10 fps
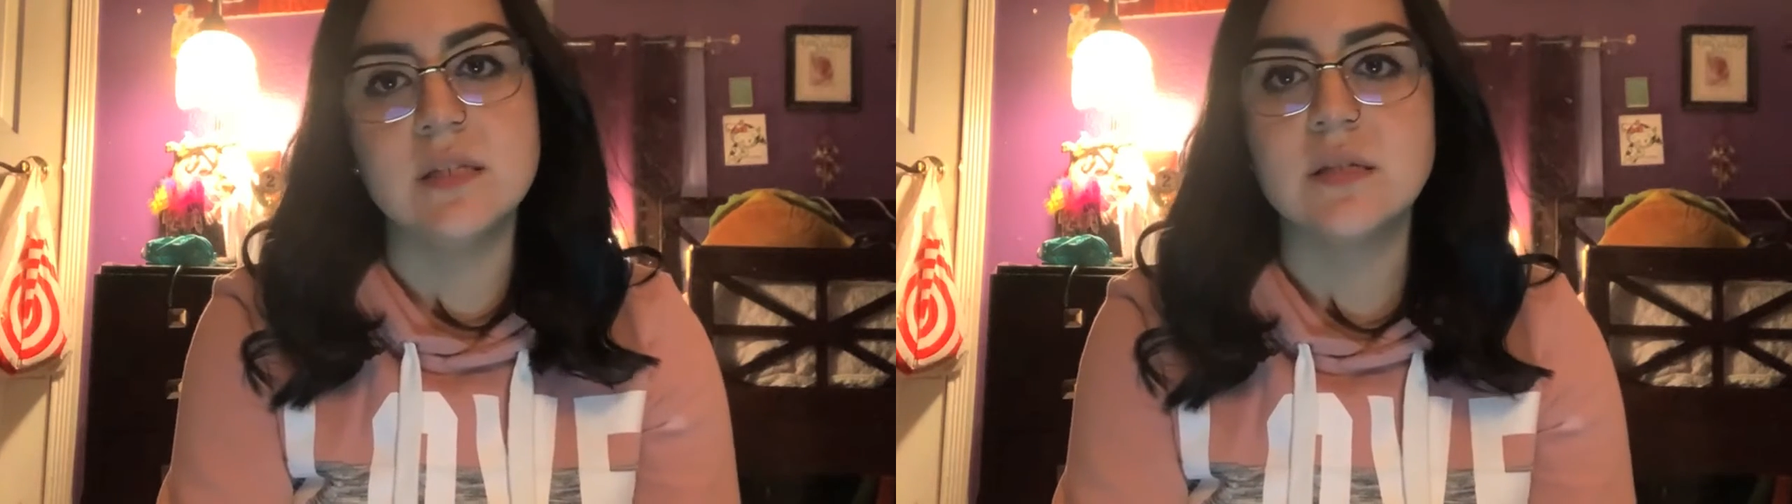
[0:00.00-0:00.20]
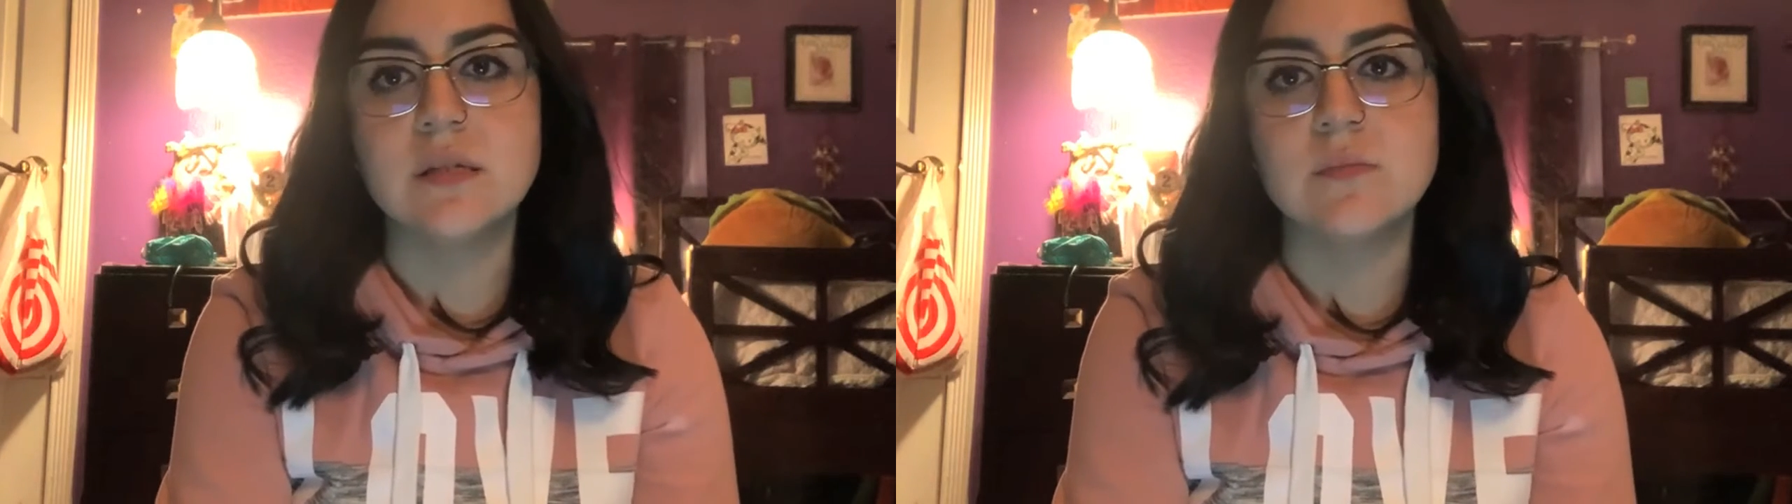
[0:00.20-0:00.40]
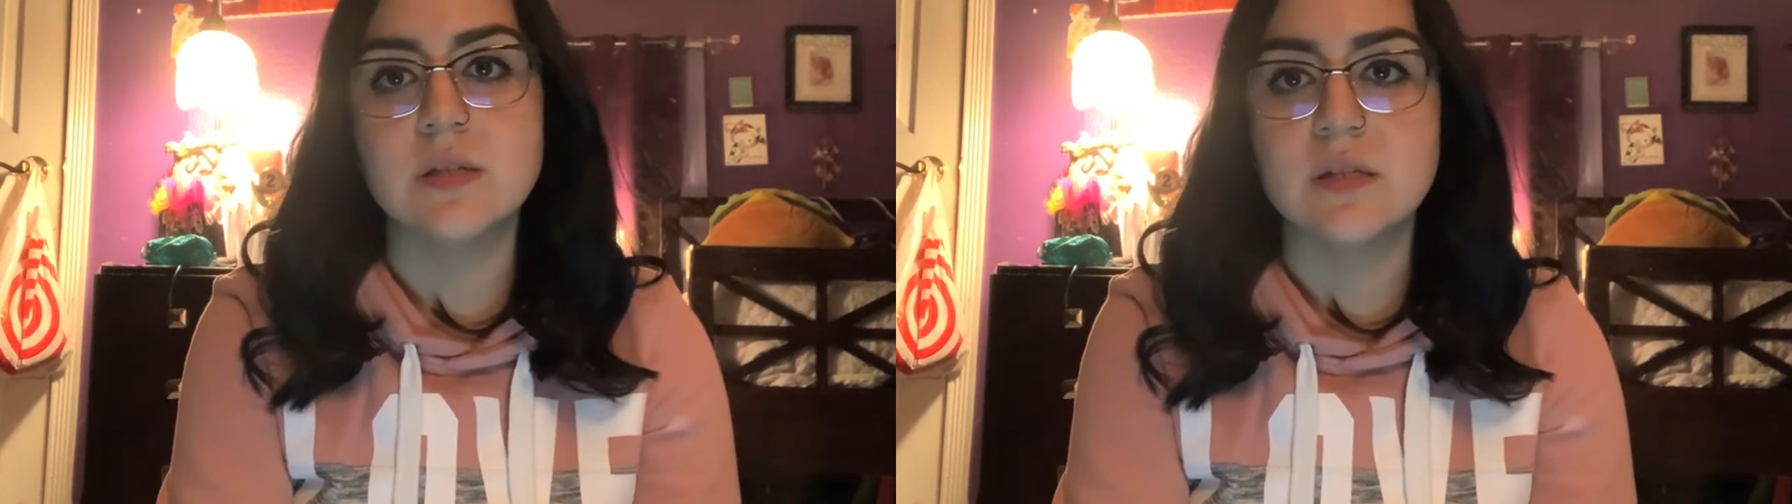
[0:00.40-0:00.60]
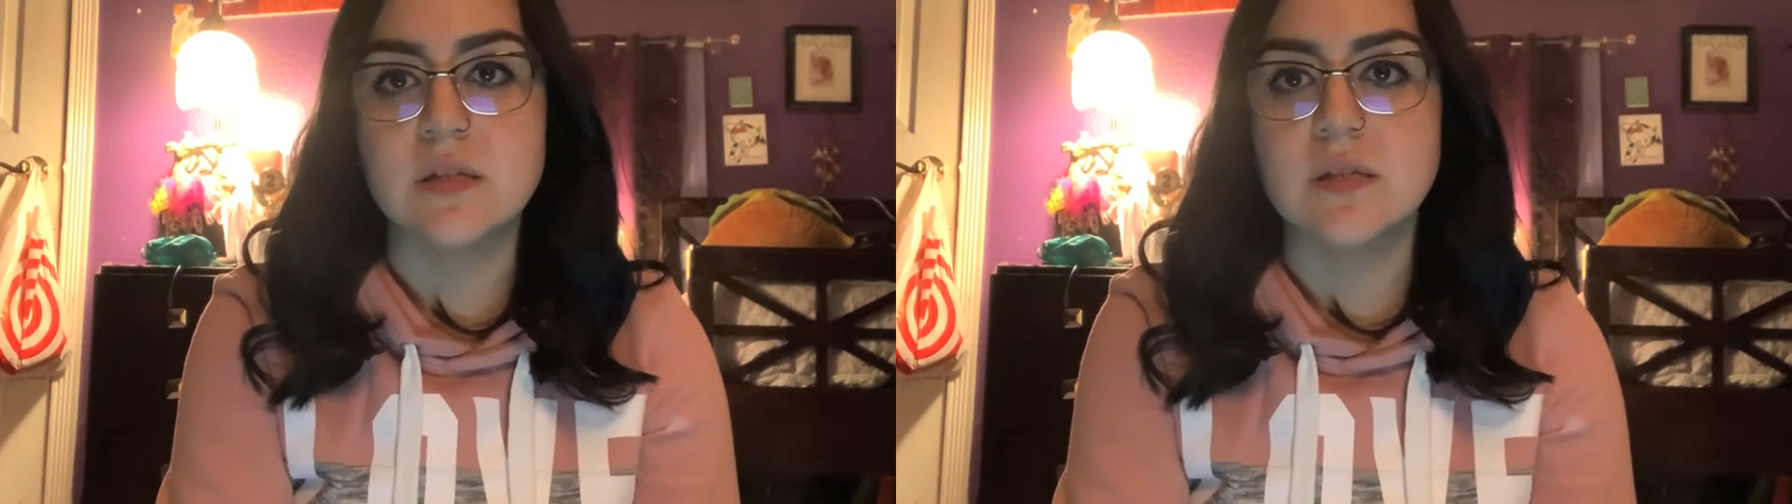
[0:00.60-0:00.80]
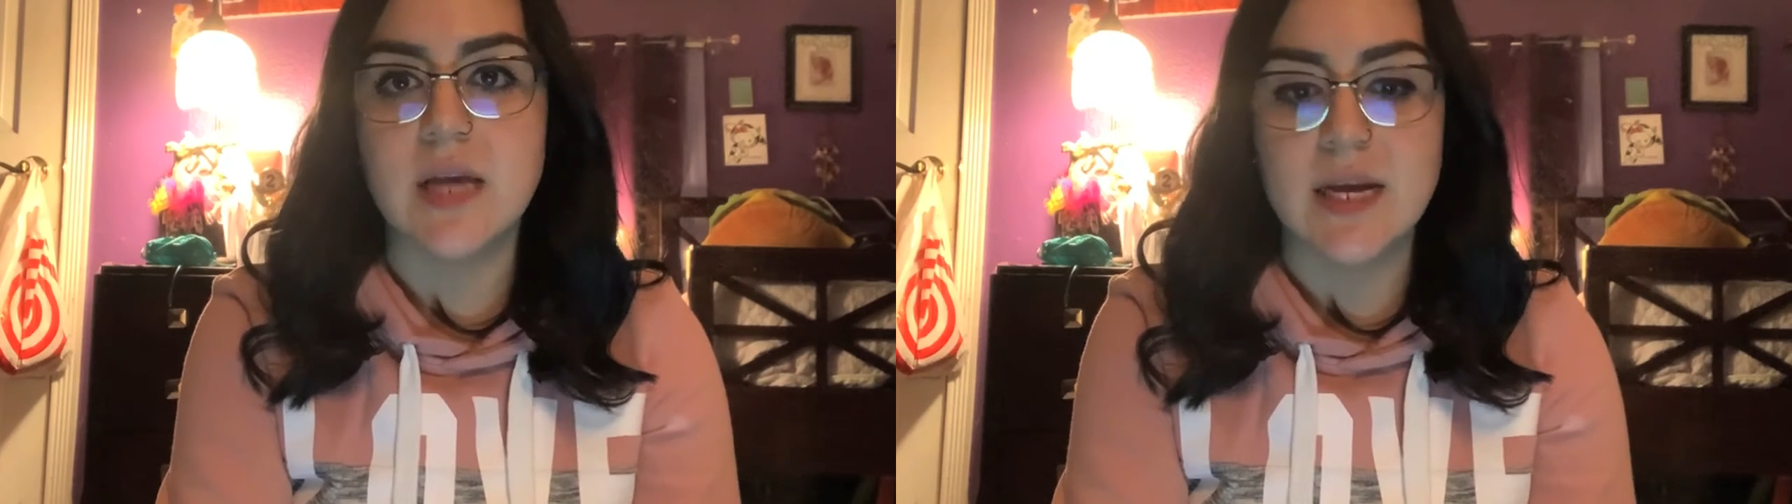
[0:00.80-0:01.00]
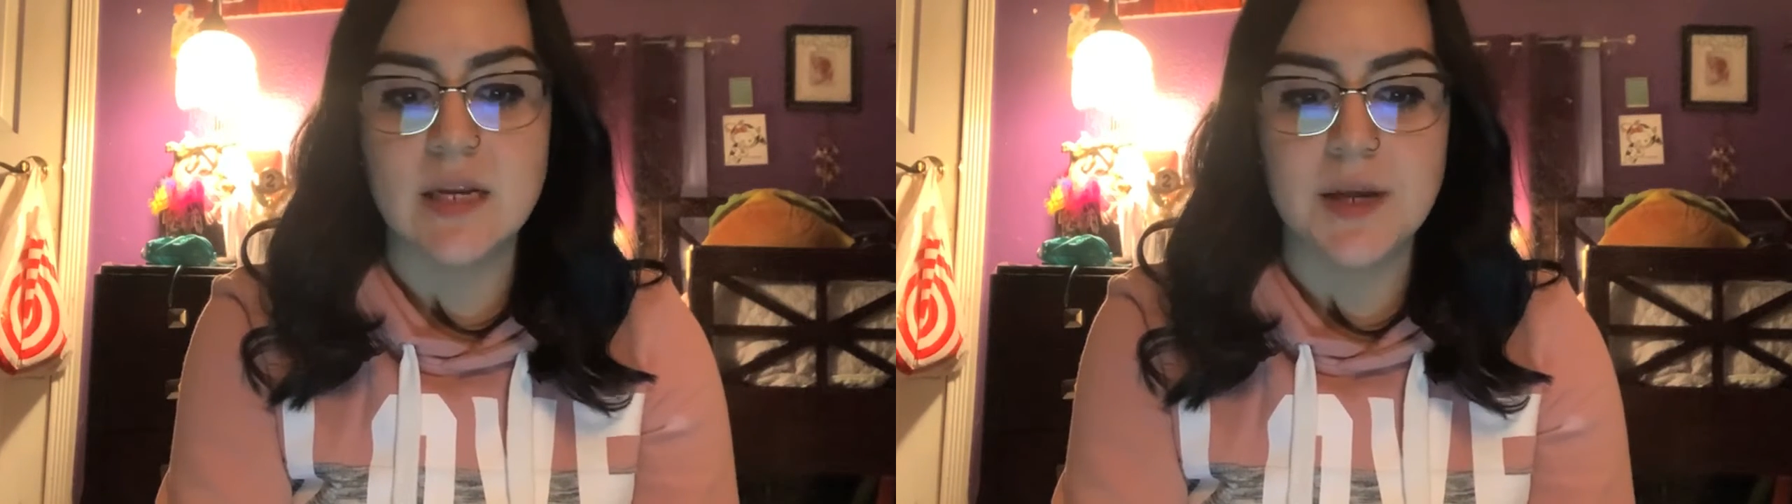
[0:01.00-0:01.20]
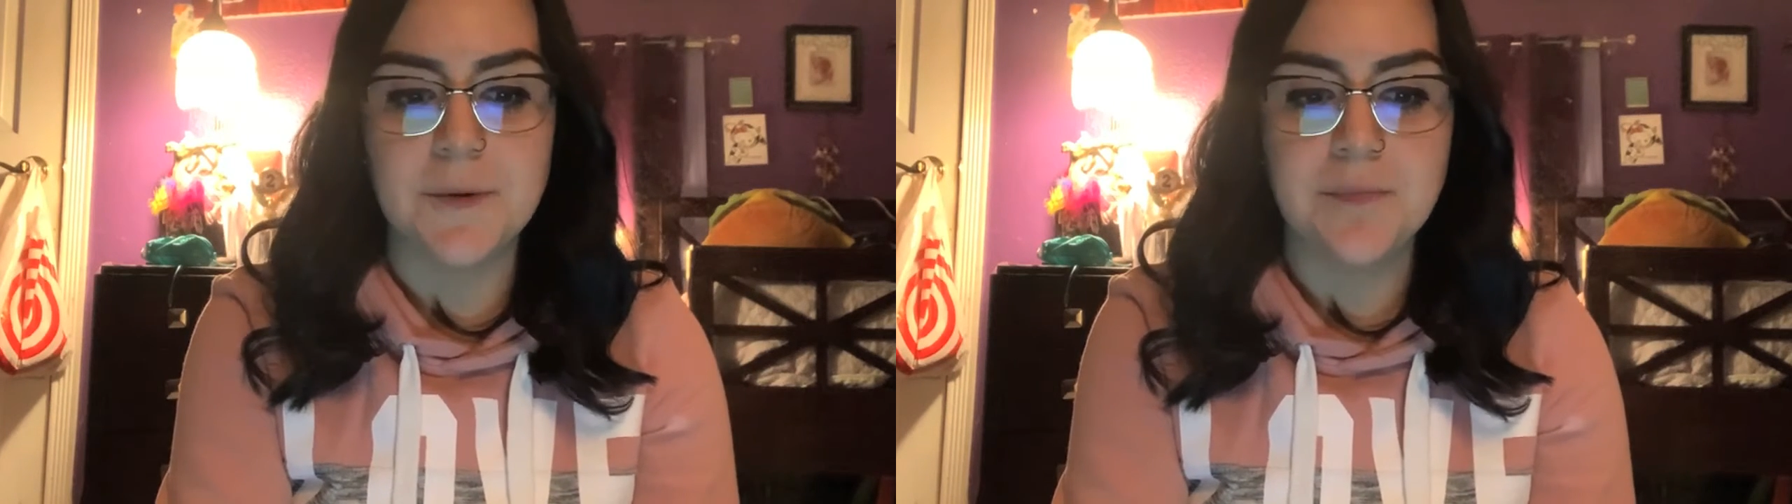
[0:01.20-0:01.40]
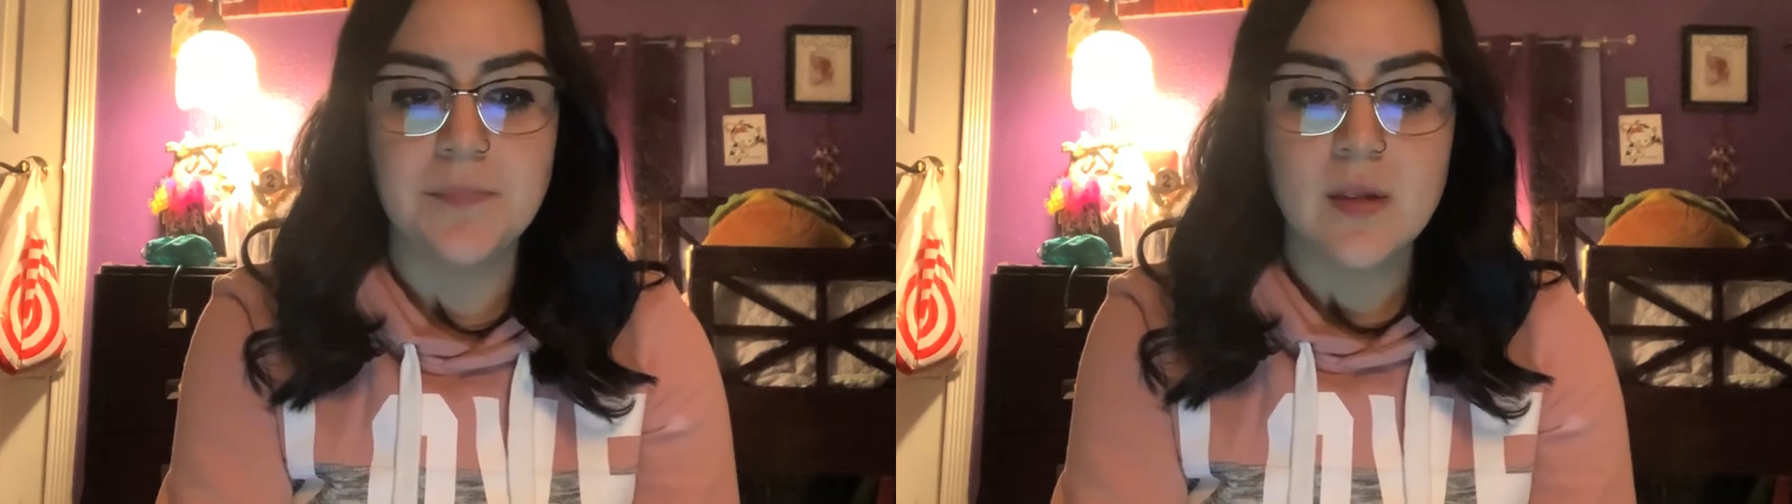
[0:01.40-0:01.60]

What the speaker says: systems in society.